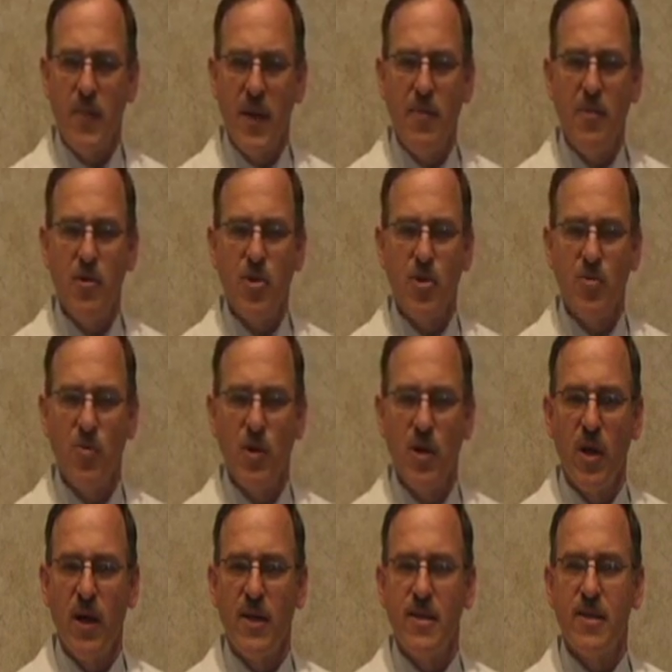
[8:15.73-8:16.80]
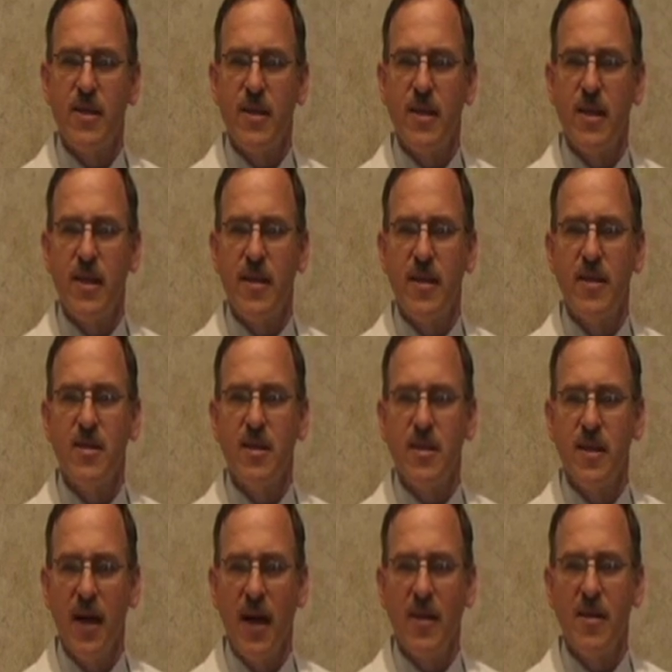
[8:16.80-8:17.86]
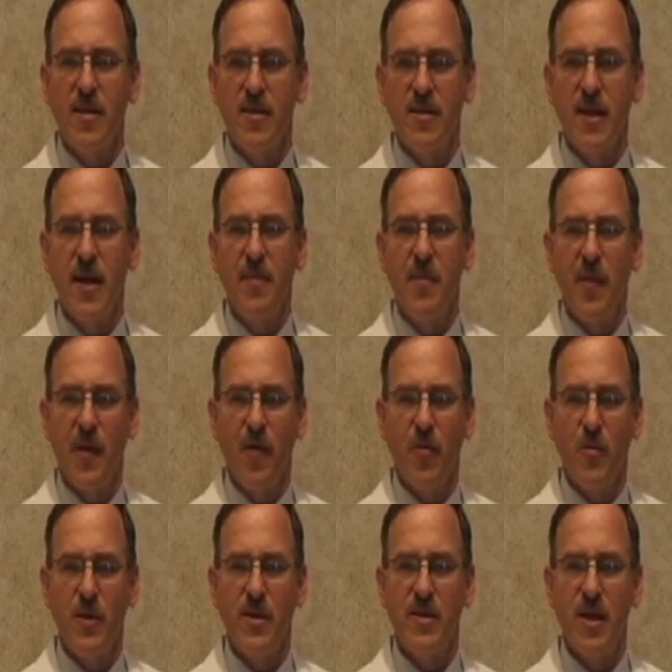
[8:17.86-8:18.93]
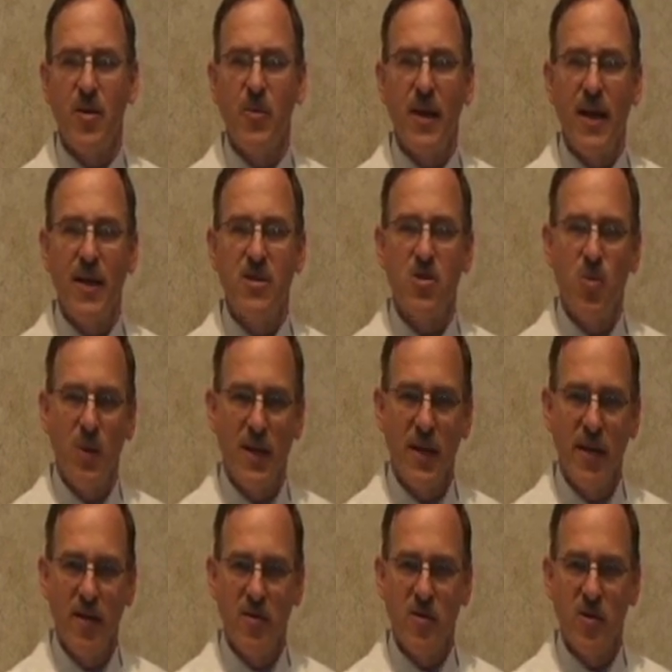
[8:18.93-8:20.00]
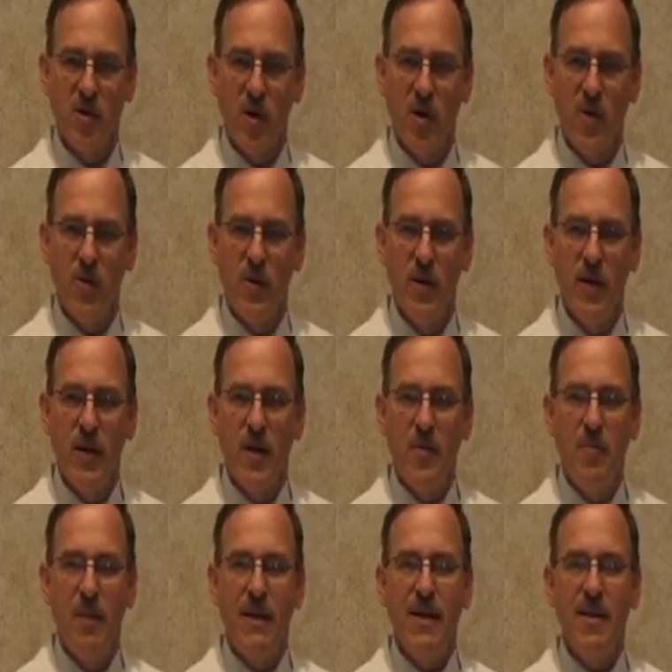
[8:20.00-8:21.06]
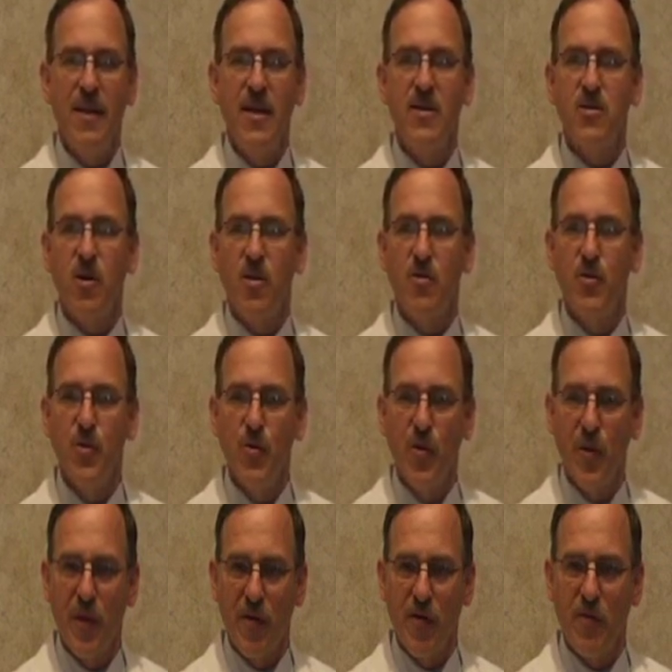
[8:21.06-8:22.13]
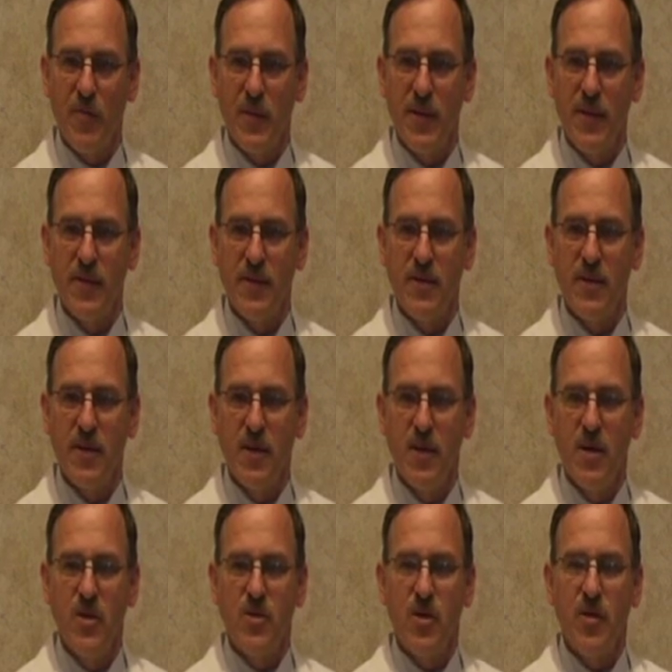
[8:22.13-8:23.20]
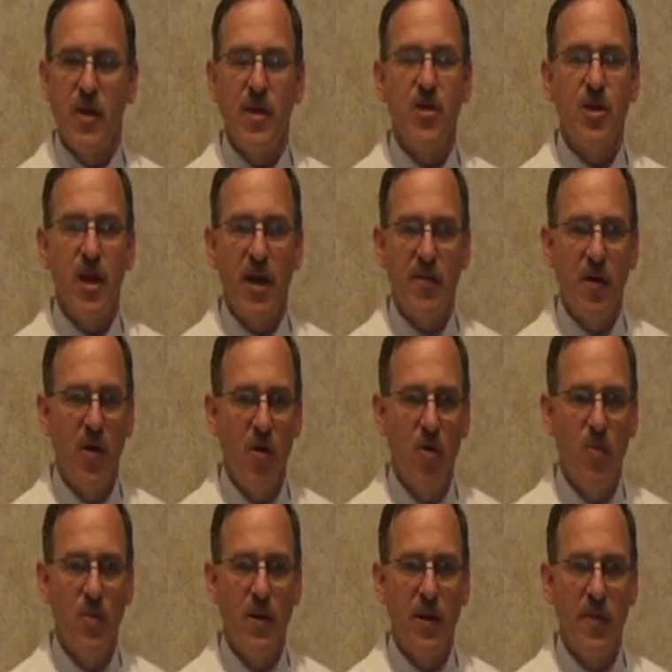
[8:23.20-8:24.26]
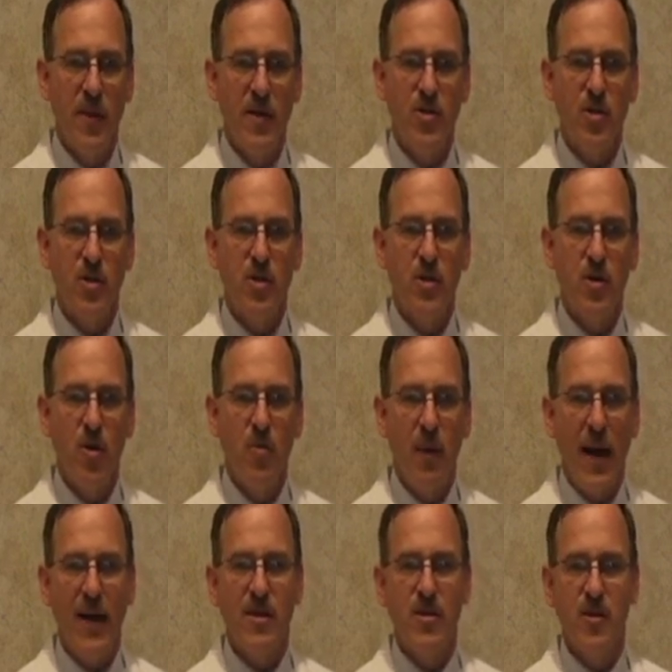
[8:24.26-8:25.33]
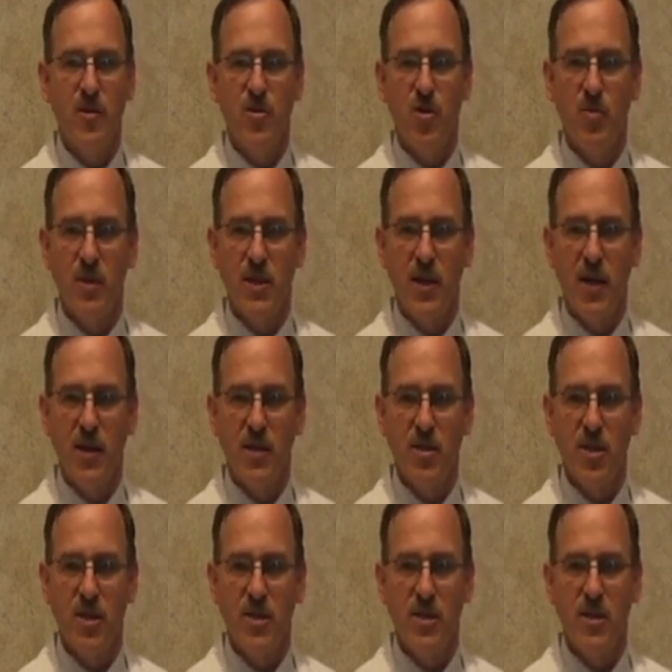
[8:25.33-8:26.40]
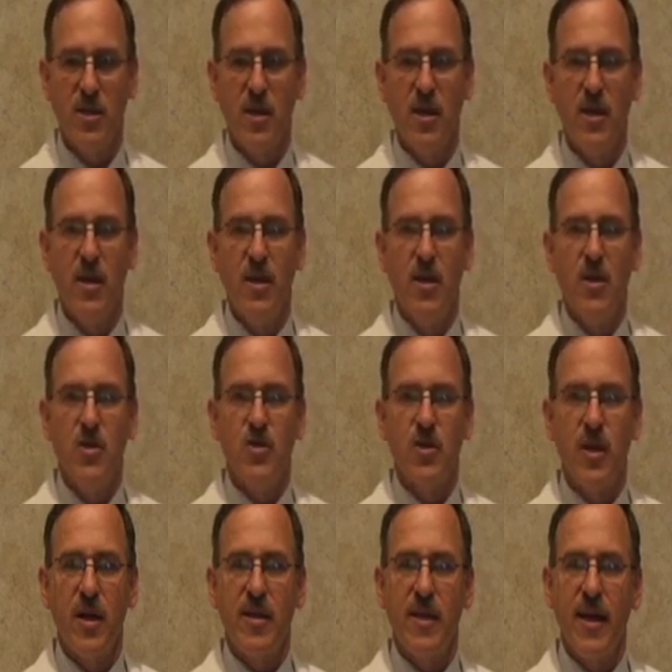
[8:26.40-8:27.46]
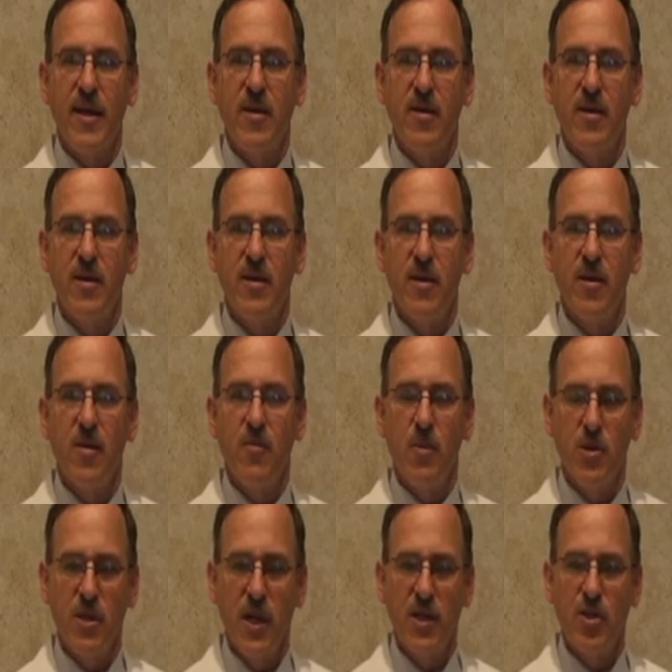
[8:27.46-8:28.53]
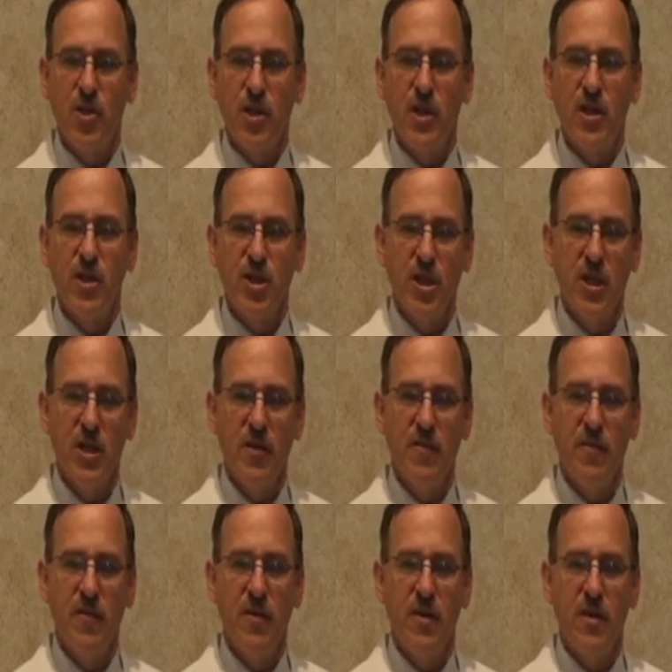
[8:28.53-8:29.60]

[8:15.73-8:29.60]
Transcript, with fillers: people should realize that this is not the same therapies that we had 20 years ago. Many of these are new therapies, so they should have hope and they should go back to their dermatologist so that they can potentially achieve